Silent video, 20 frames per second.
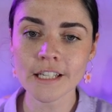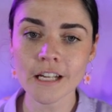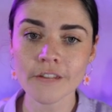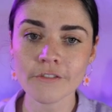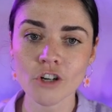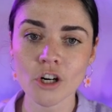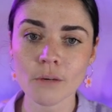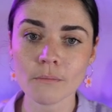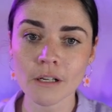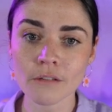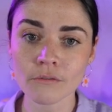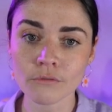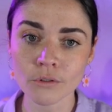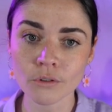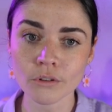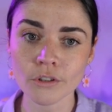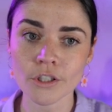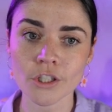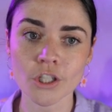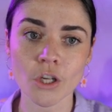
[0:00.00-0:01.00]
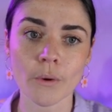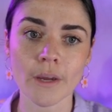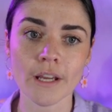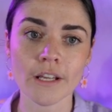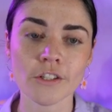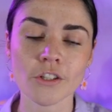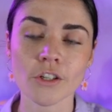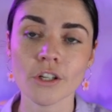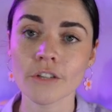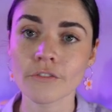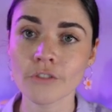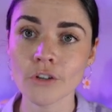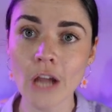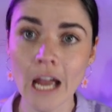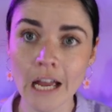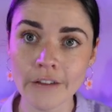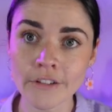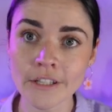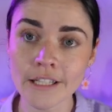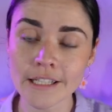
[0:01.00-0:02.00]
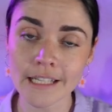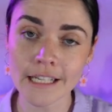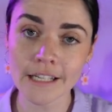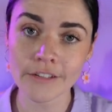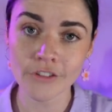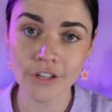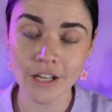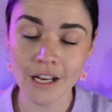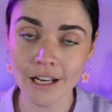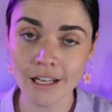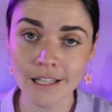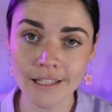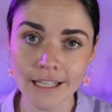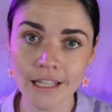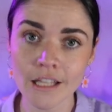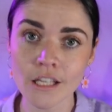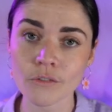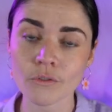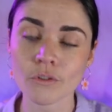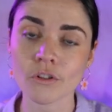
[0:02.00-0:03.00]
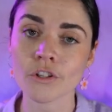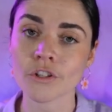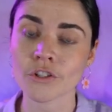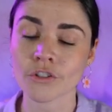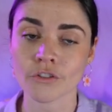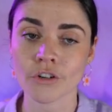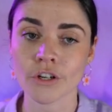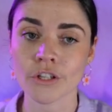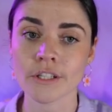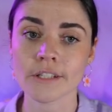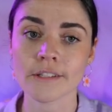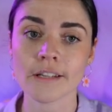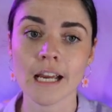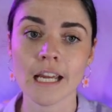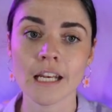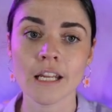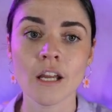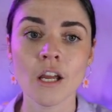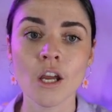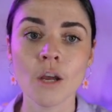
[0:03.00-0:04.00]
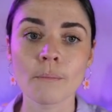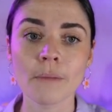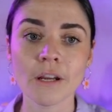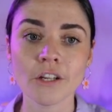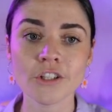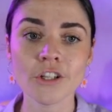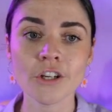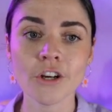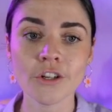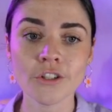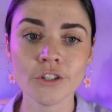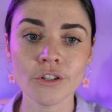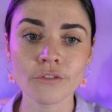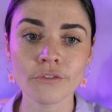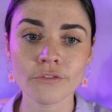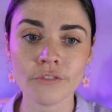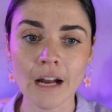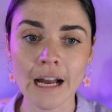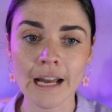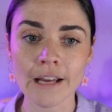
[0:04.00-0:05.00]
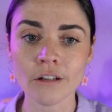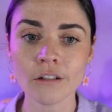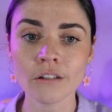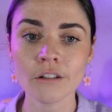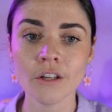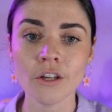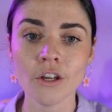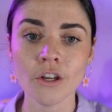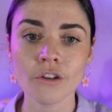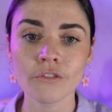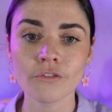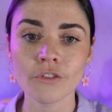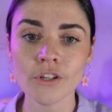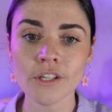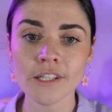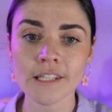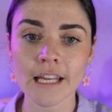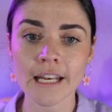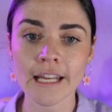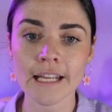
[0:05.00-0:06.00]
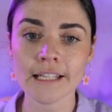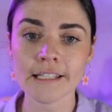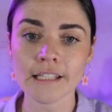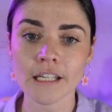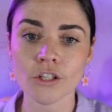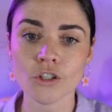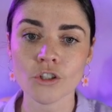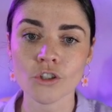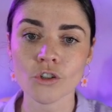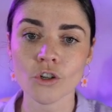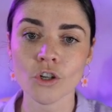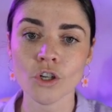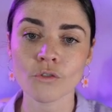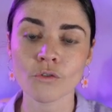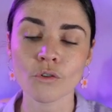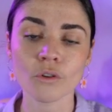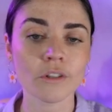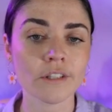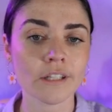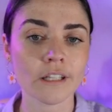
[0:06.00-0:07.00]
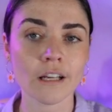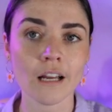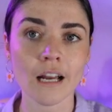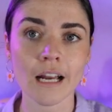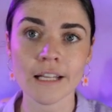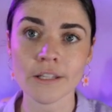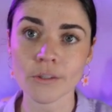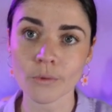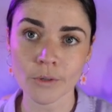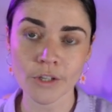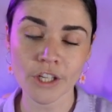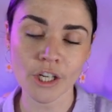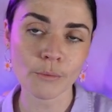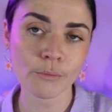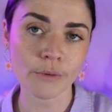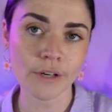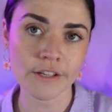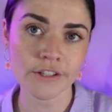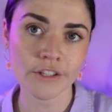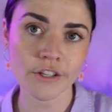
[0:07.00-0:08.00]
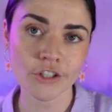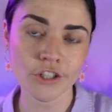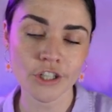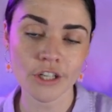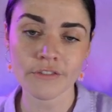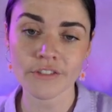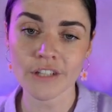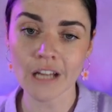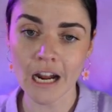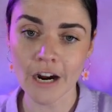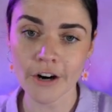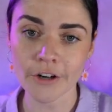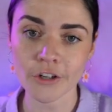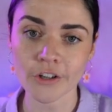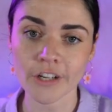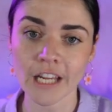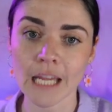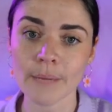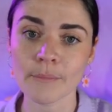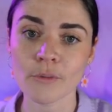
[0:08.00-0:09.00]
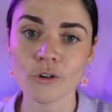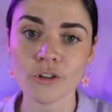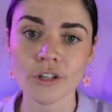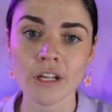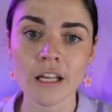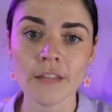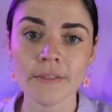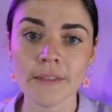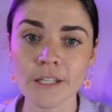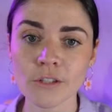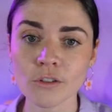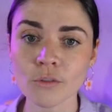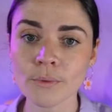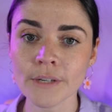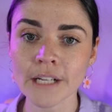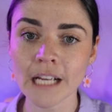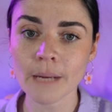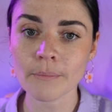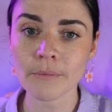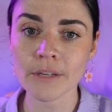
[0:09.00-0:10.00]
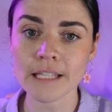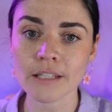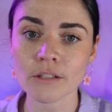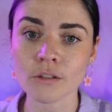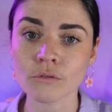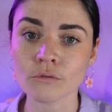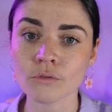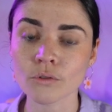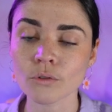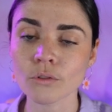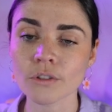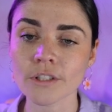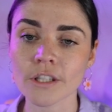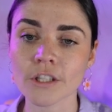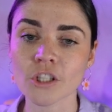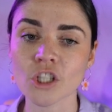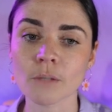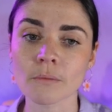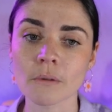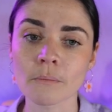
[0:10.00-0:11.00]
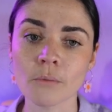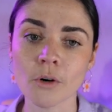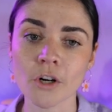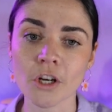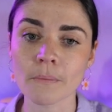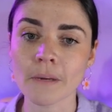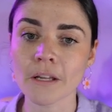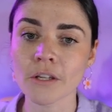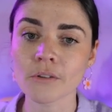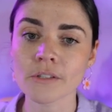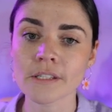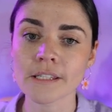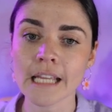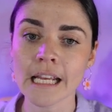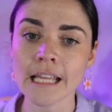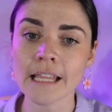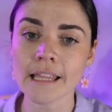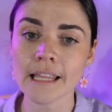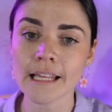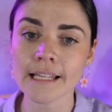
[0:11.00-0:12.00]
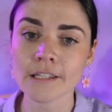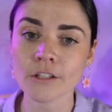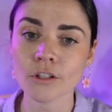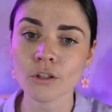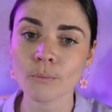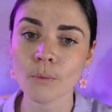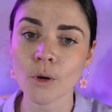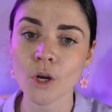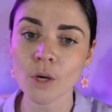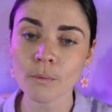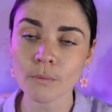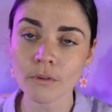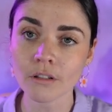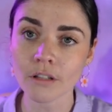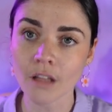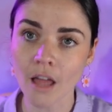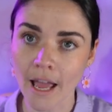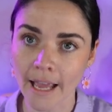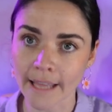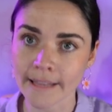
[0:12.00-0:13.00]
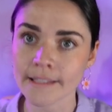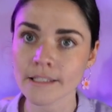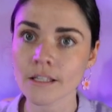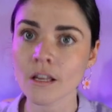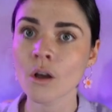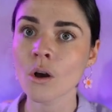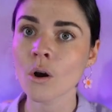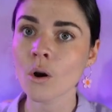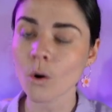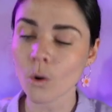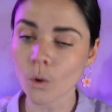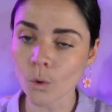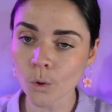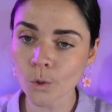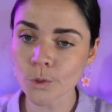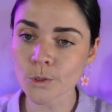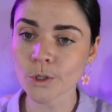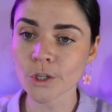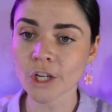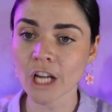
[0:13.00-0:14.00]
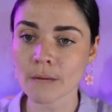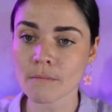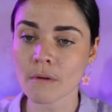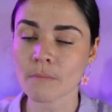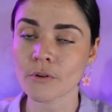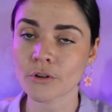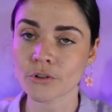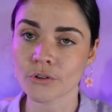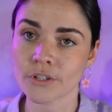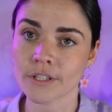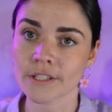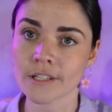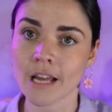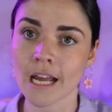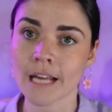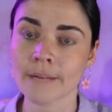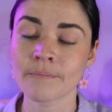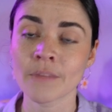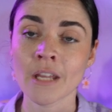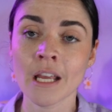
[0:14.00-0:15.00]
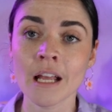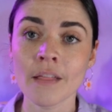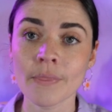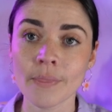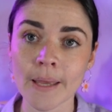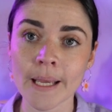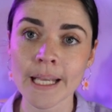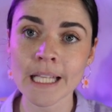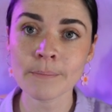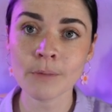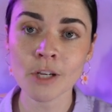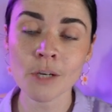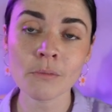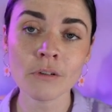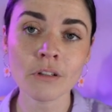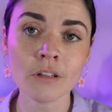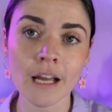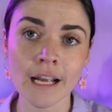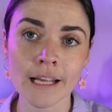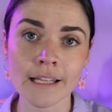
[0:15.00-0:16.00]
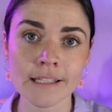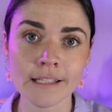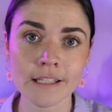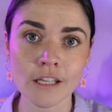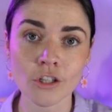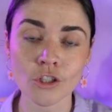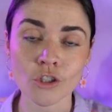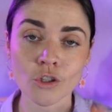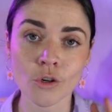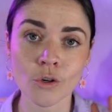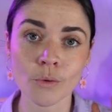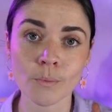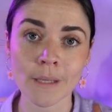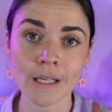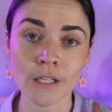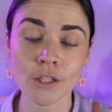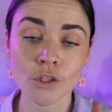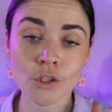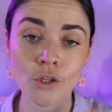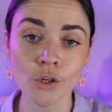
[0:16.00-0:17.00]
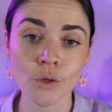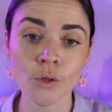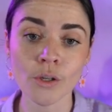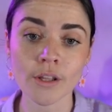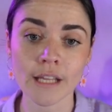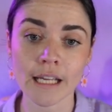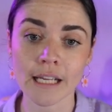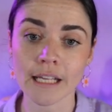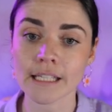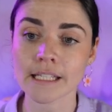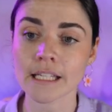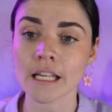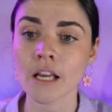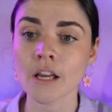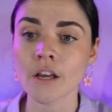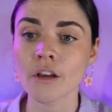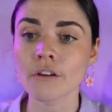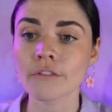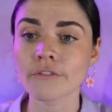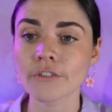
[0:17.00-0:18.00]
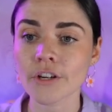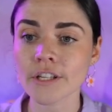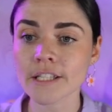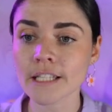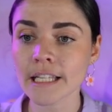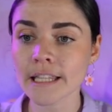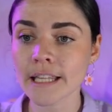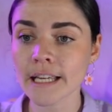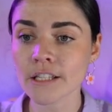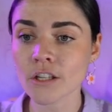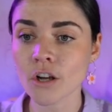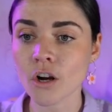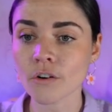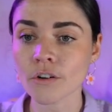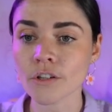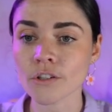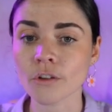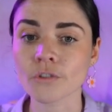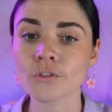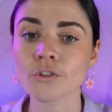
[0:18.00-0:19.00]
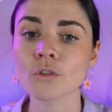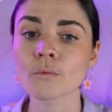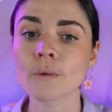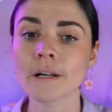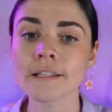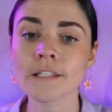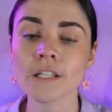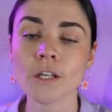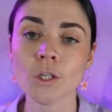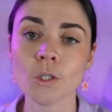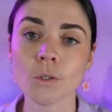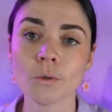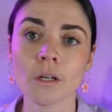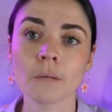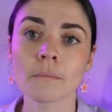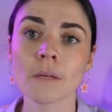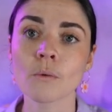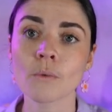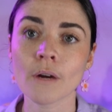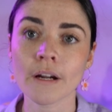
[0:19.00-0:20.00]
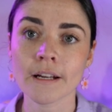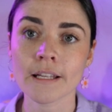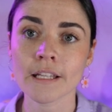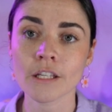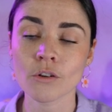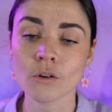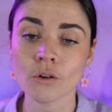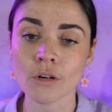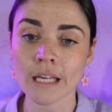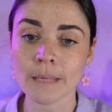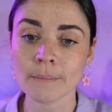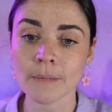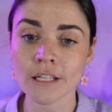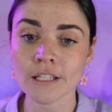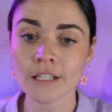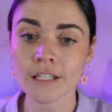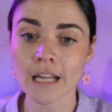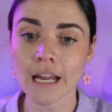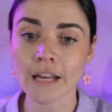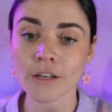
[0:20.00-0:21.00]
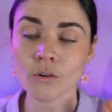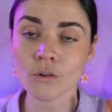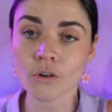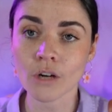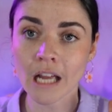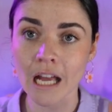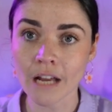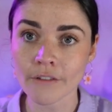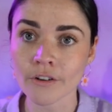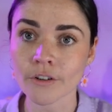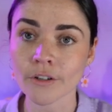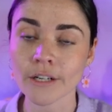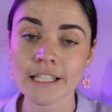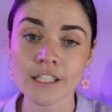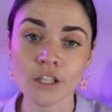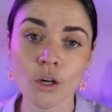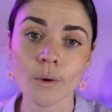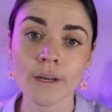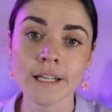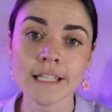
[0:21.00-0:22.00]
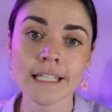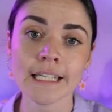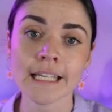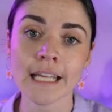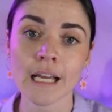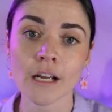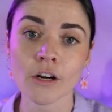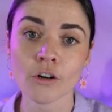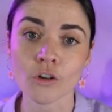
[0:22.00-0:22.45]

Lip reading: that I've got my ruler showing. So if you haven't seen, if you can't see these rulers in your own design, make sure you go to File, View Settings, and Show Rulers and Guides, or you can press Shift R on your keyboard. This will bring up these little rules at the top and bottom, and you'll see that these little purple lines also come up on your design. These purple lines show me two things. Firstly, these horizontal ones are showing me where your image and your cover is going to get